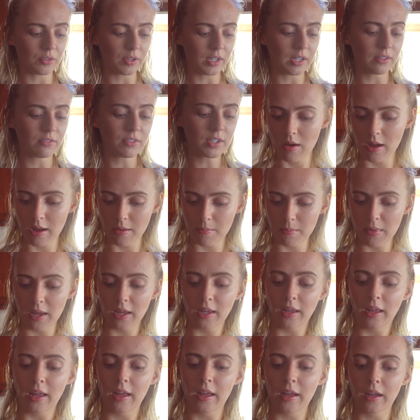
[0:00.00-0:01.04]
grieved. I'm
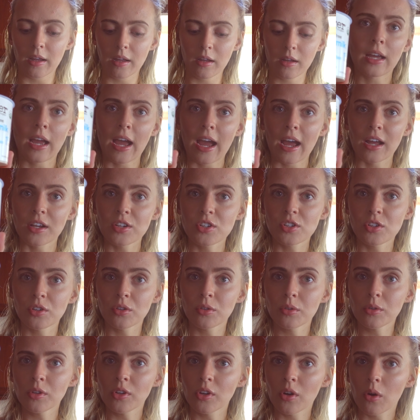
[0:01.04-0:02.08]
making
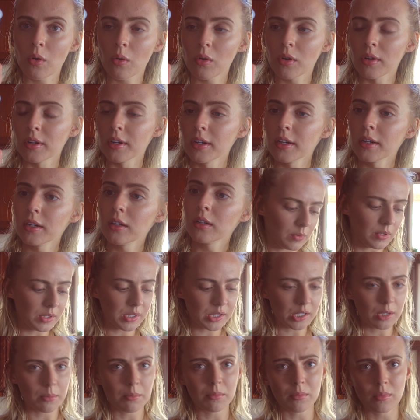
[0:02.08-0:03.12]
cashew yogurt with
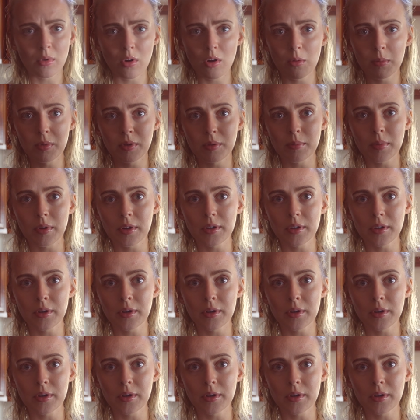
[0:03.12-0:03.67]
some almond